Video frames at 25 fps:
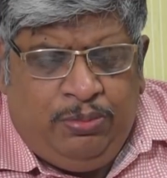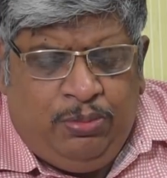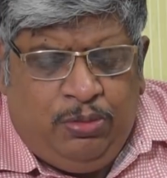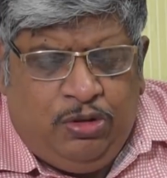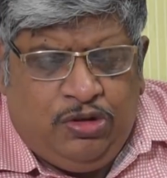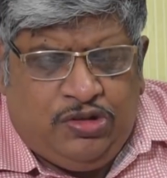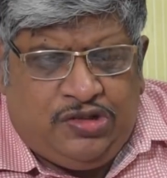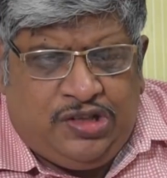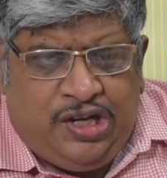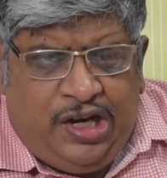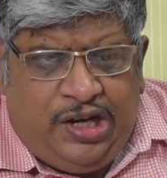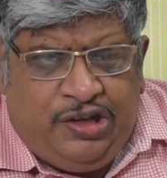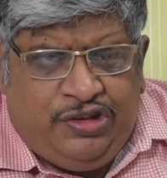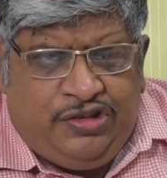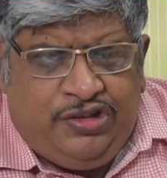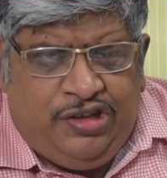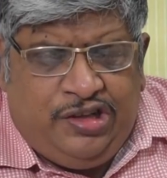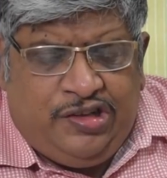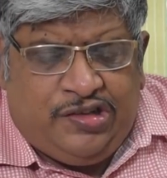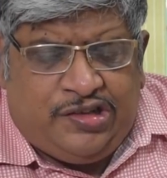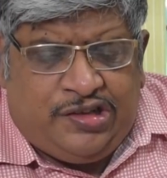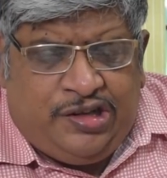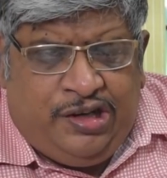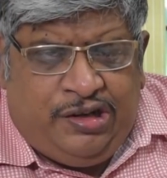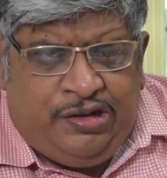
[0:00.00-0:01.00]
most
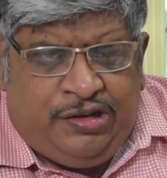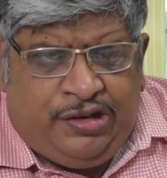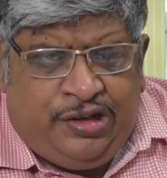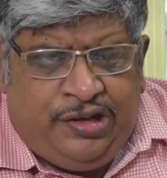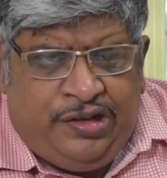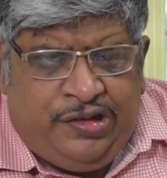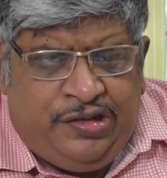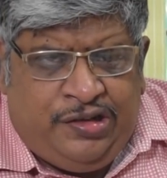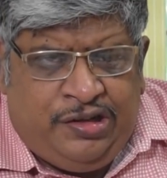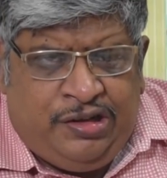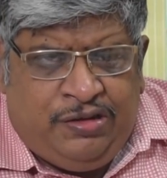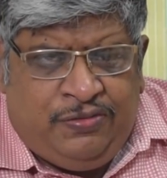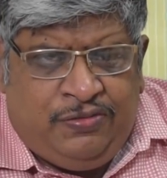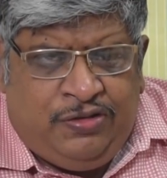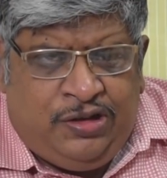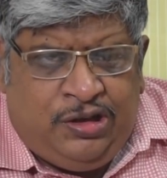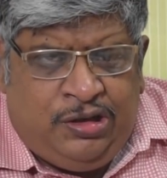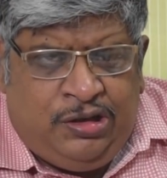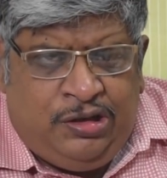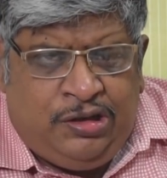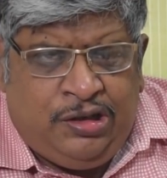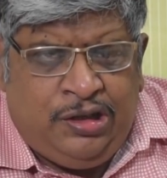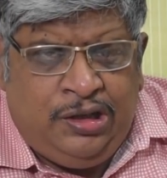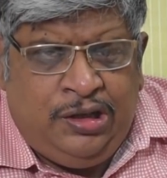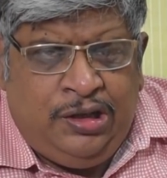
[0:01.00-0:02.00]
anxious countries in the
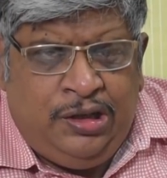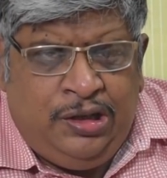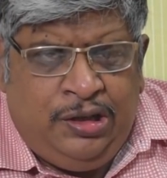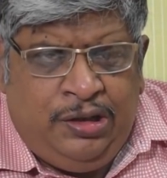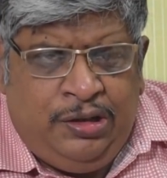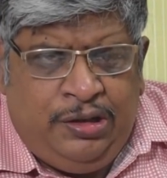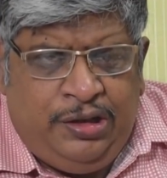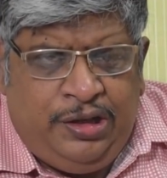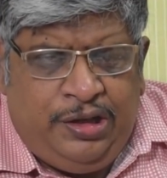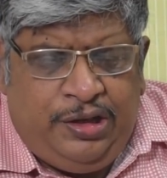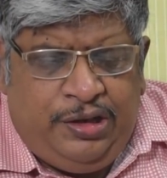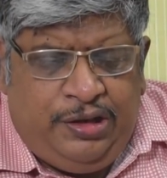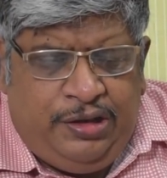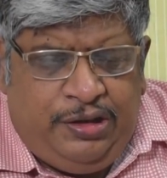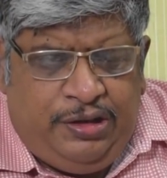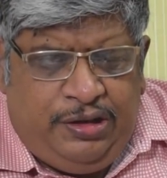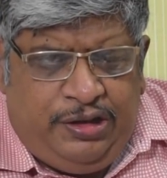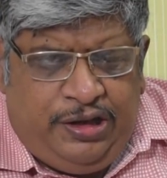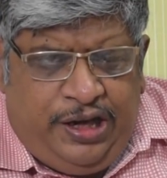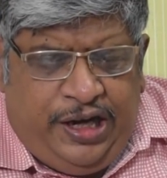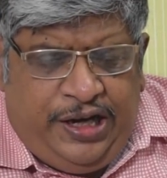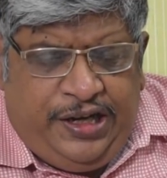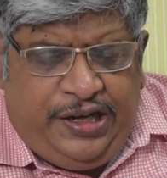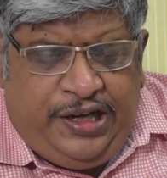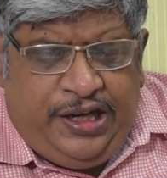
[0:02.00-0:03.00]
world,
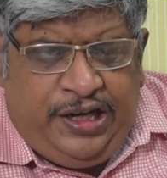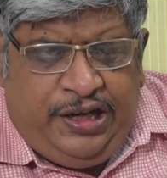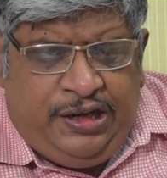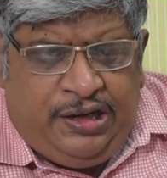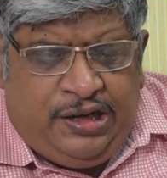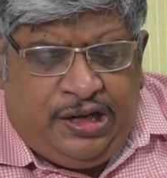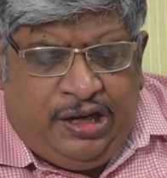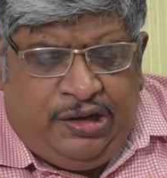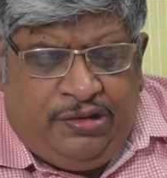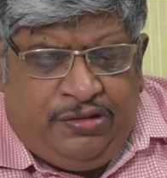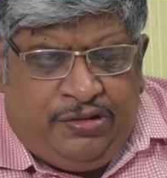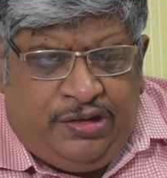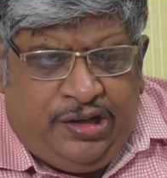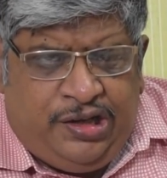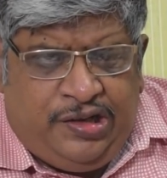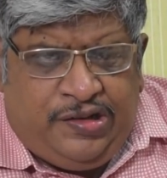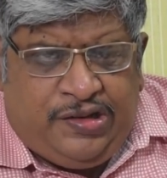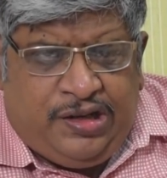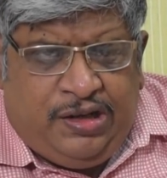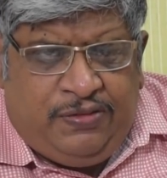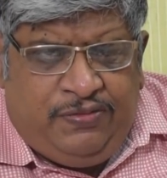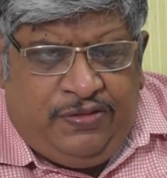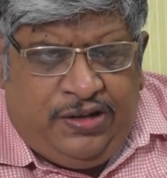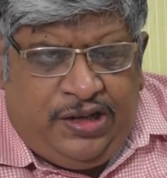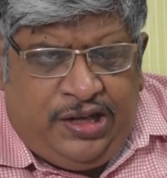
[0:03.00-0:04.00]
18
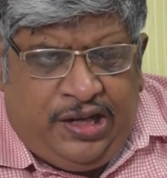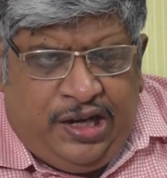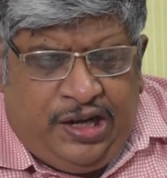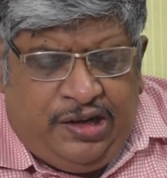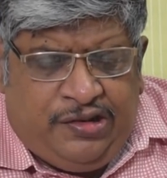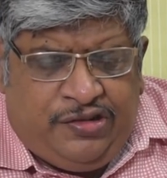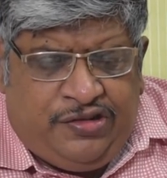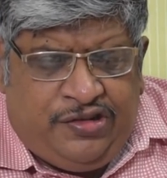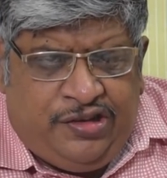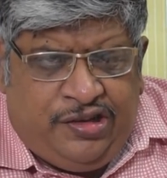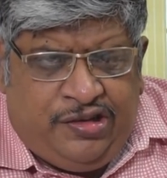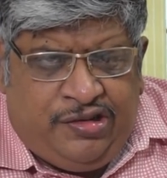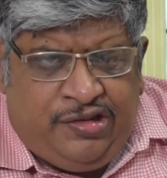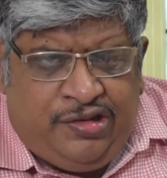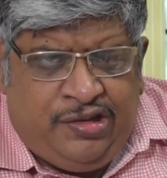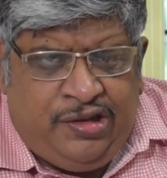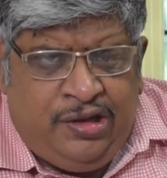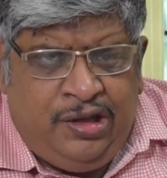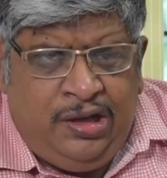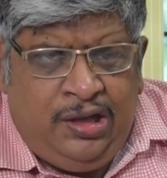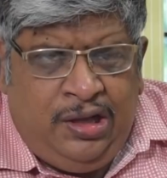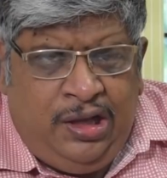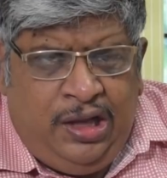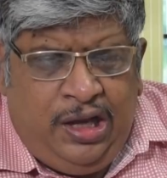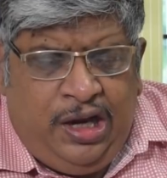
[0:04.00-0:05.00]
countries are very
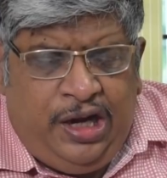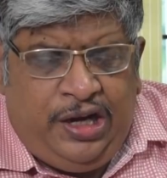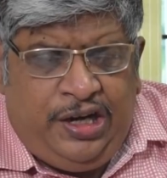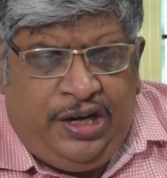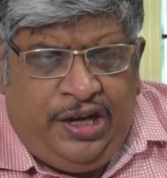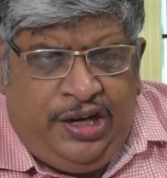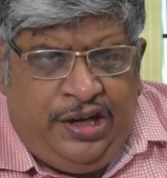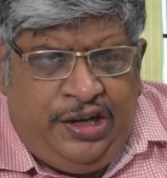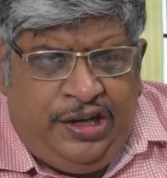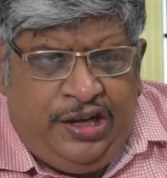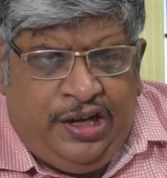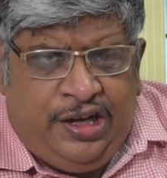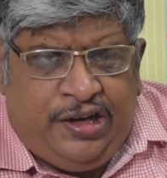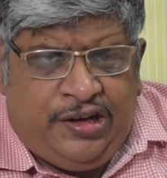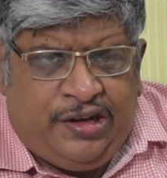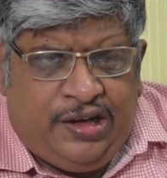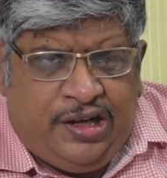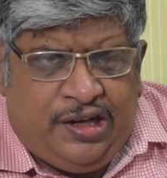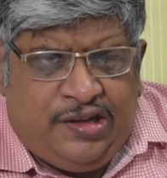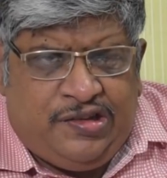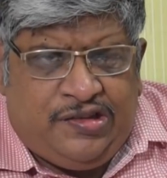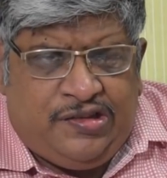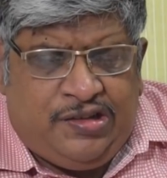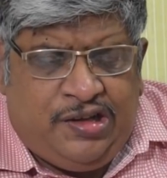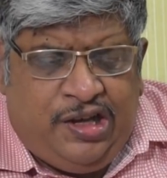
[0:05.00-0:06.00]
anxious, and India
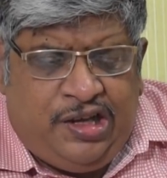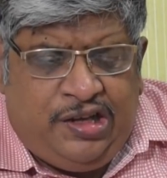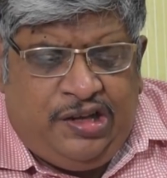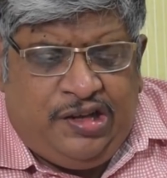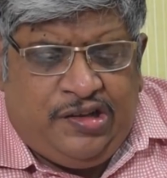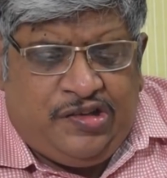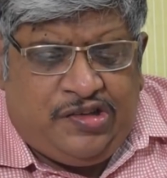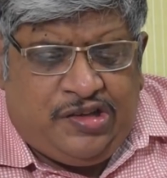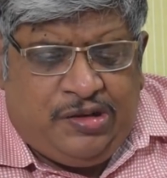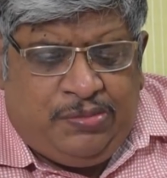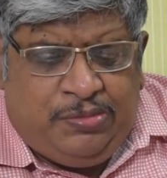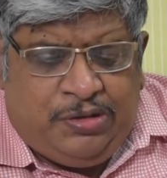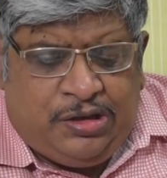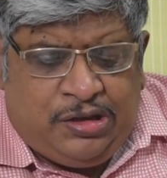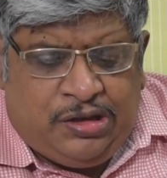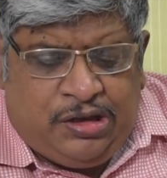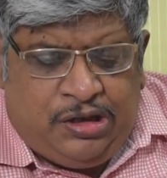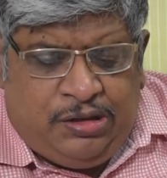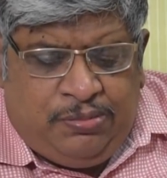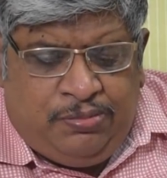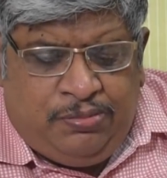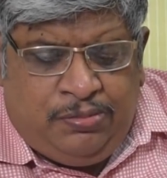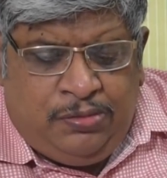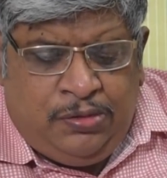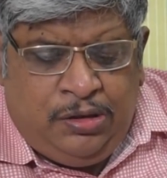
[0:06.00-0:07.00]
ranks highest among
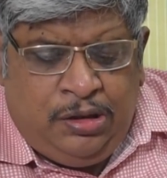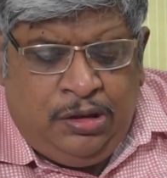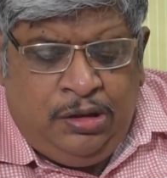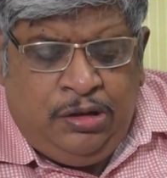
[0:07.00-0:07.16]
them.